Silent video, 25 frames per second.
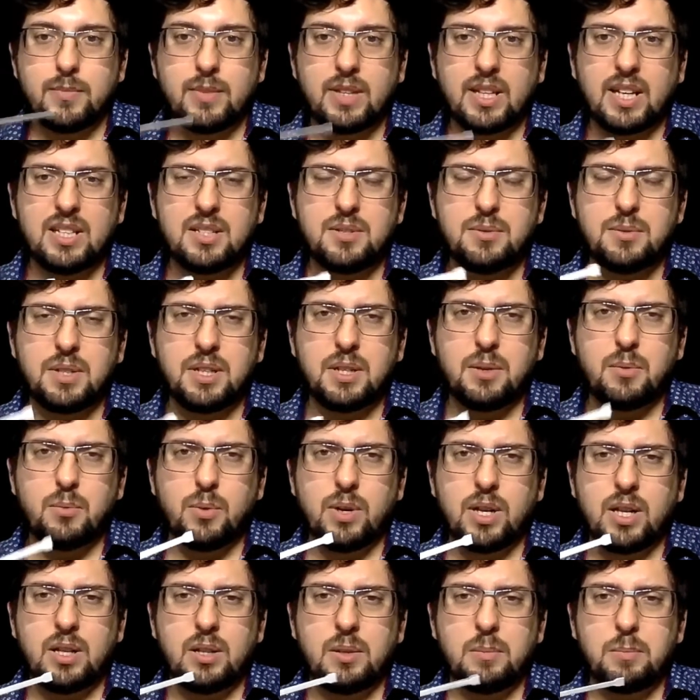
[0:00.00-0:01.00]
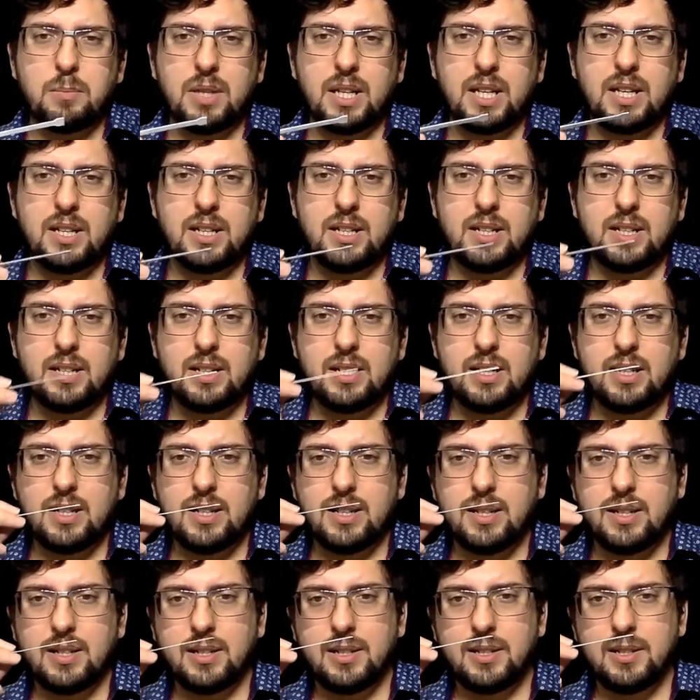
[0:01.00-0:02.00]
It's really well blended.
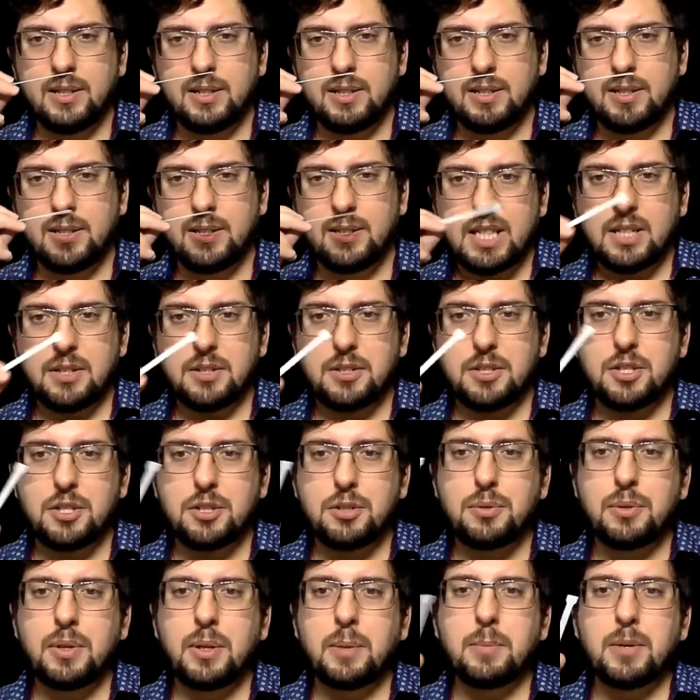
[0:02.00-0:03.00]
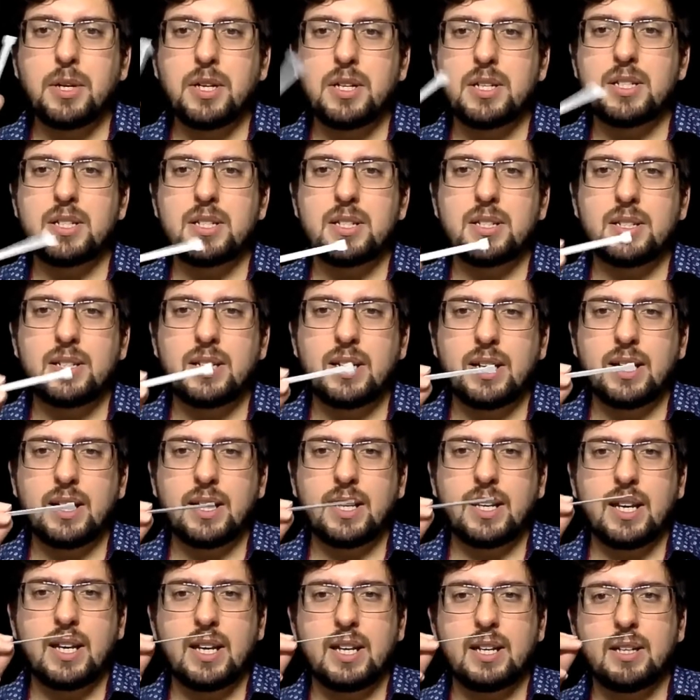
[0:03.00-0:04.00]
There's tree moss that
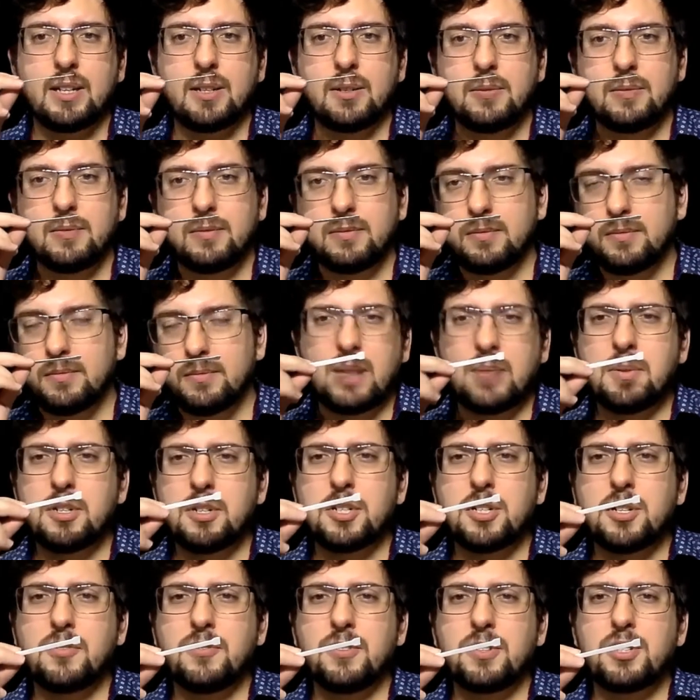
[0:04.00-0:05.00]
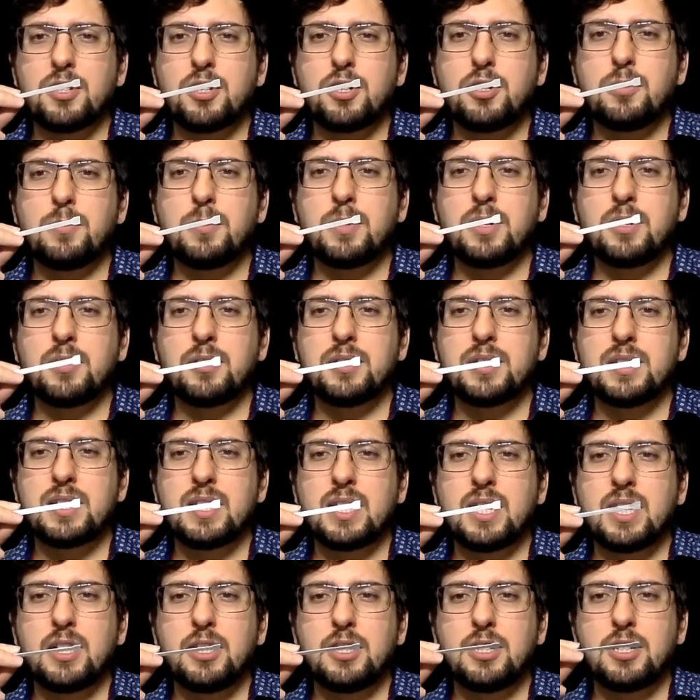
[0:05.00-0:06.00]
I get. I'm not sure if it's cumin or
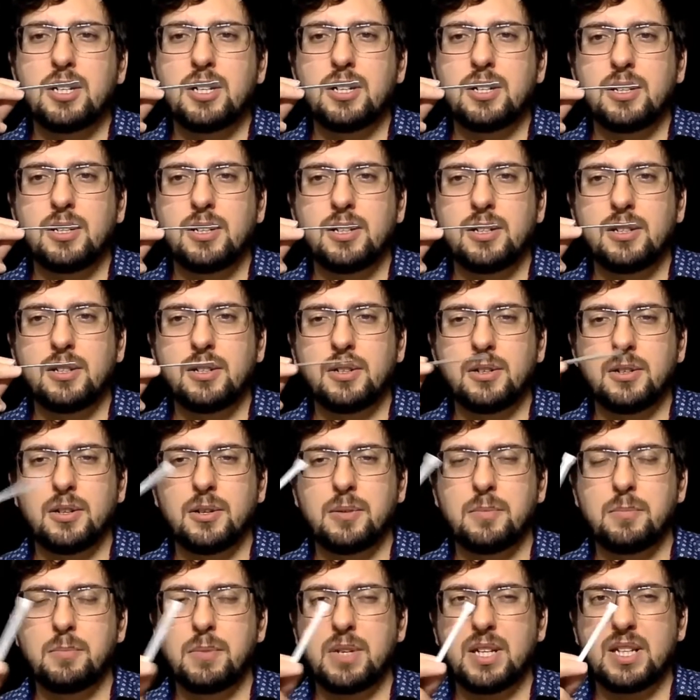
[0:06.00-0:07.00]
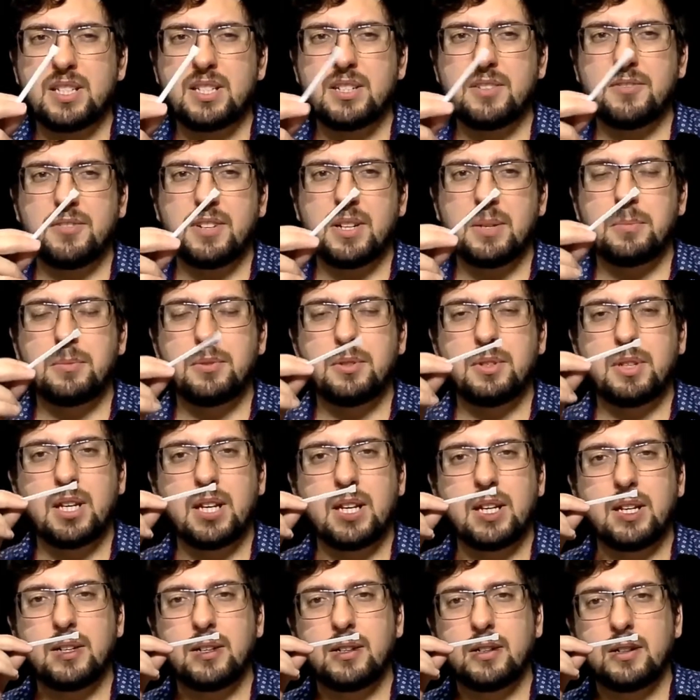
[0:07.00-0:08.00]
sage or a mix of them
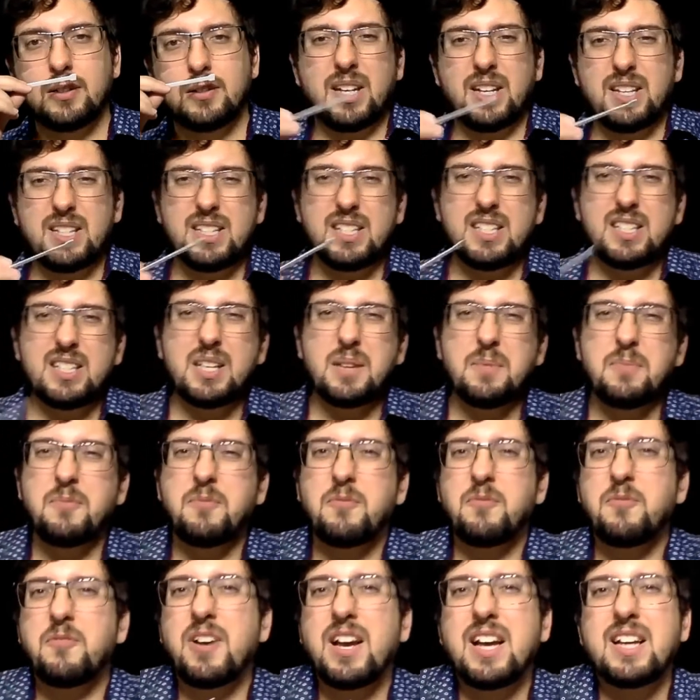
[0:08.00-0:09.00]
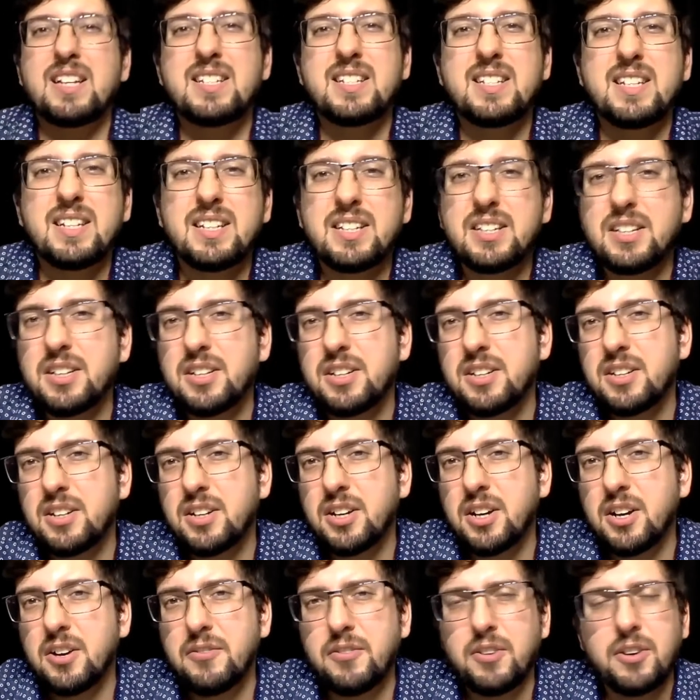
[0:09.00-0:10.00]
together. I see some facet
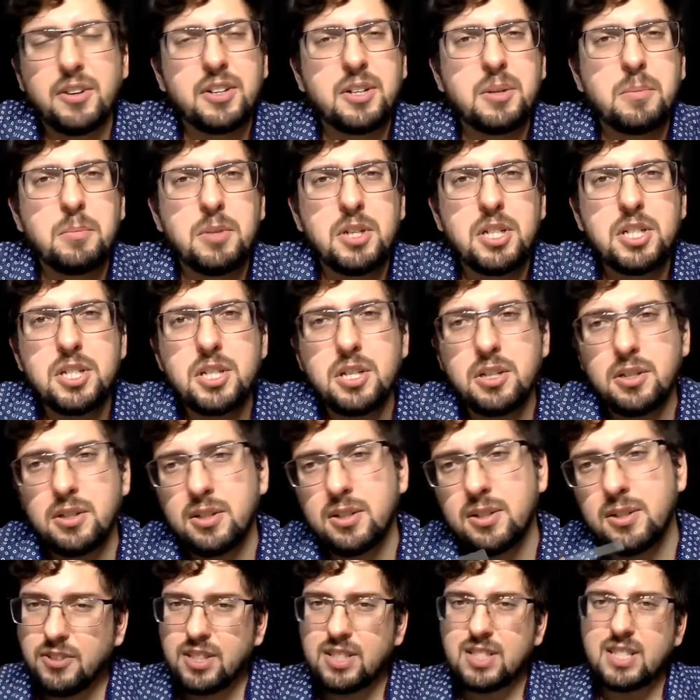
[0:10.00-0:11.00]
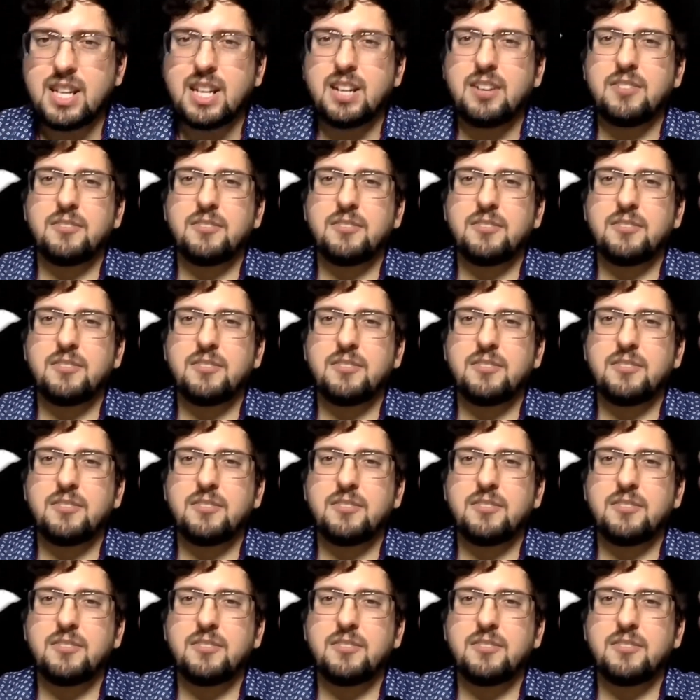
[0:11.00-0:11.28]
of Artemisia. Feels kind